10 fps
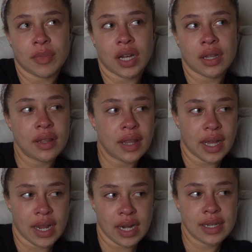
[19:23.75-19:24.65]
month,
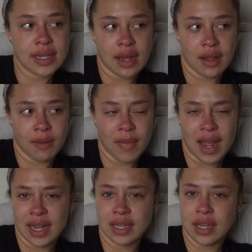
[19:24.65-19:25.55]
anytime
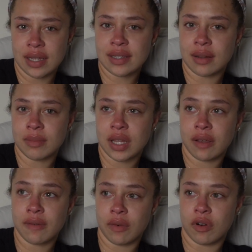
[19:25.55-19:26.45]
I did
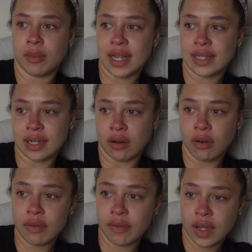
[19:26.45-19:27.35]
something for myself,